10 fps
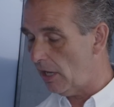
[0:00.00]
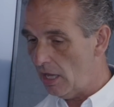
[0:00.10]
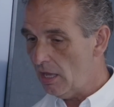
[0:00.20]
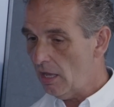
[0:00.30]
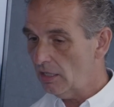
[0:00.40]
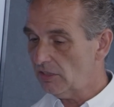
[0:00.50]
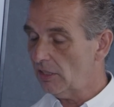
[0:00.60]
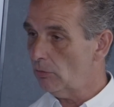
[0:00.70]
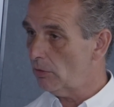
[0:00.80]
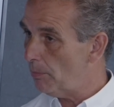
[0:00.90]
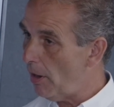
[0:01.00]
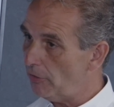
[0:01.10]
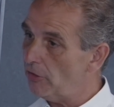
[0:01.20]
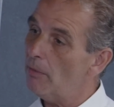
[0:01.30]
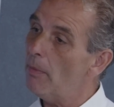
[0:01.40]
a, a single
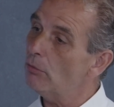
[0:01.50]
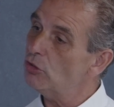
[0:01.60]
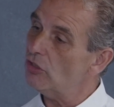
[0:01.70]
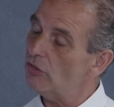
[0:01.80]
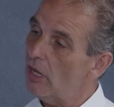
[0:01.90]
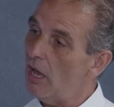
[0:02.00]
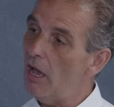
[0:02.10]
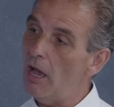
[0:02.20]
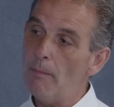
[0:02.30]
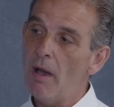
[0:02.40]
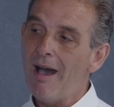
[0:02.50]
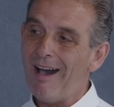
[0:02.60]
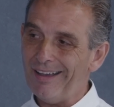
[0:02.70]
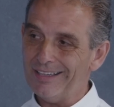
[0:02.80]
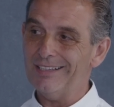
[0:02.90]
component emulsion. Um,
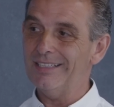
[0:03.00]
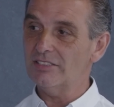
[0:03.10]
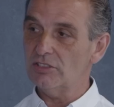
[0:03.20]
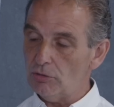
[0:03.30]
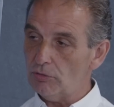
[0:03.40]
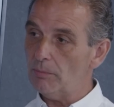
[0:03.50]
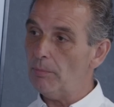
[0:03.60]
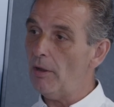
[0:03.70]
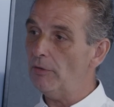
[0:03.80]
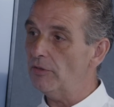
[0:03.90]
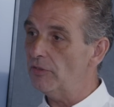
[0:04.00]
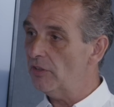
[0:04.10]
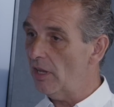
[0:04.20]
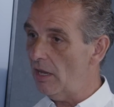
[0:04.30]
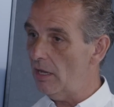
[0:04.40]
HYCUT is a two component
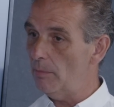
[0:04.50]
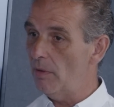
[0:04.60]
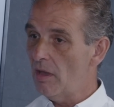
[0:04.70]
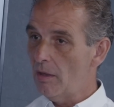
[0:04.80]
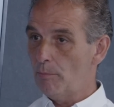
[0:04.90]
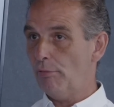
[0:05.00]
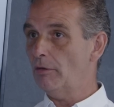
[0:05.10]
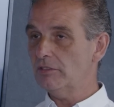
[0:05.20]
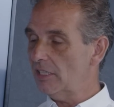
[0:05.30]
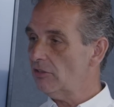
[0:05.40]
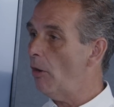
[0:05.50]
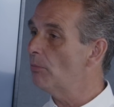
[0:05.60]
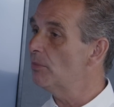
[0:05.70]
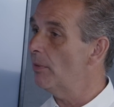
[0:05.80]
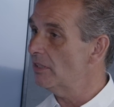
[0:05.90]
um, process
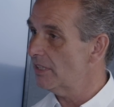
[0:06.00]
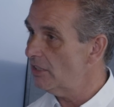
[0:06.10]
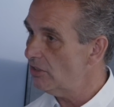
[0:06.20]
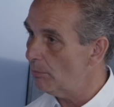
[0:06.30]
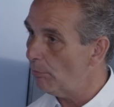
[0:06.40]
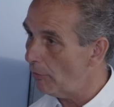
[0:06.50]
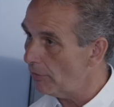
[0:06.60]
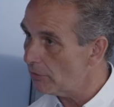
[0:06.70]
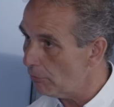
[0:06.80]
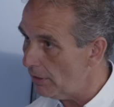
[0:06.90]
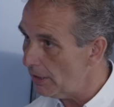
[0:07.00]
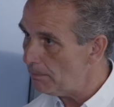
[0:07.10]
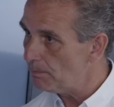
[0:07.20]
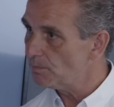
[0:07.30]
optimization product, really.